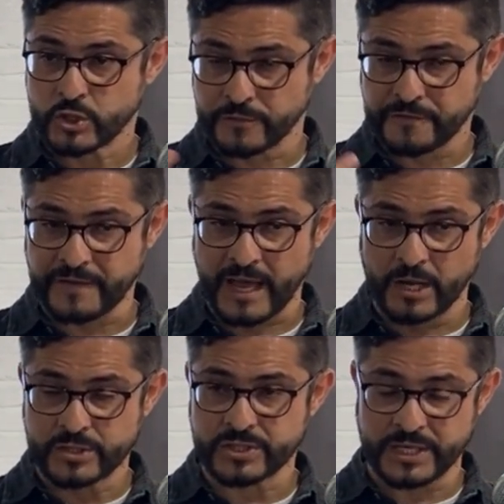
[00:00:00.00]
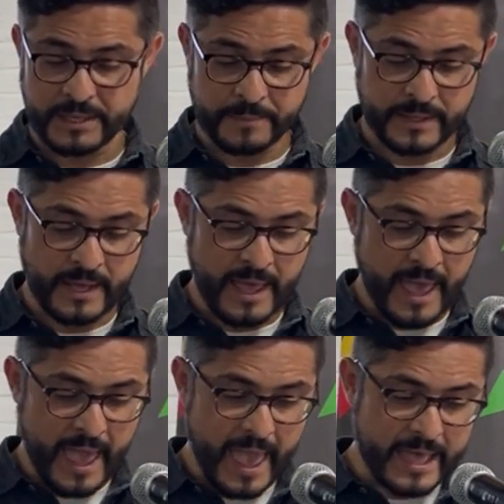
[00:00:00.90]
to fellowship,
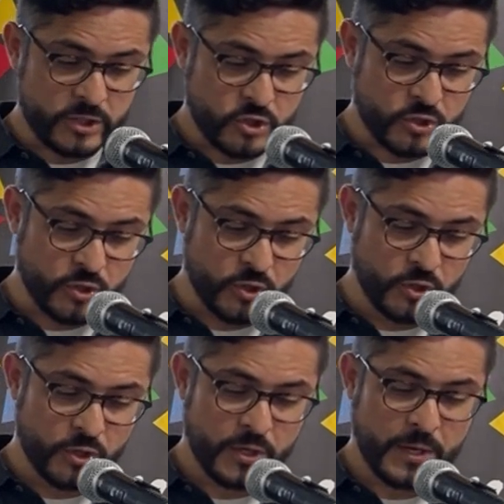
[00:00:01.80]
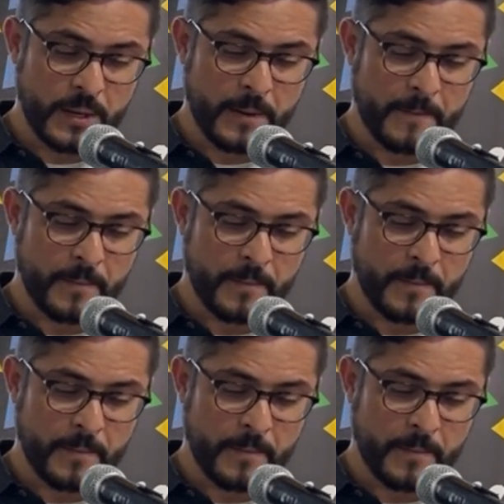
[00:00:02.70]
and to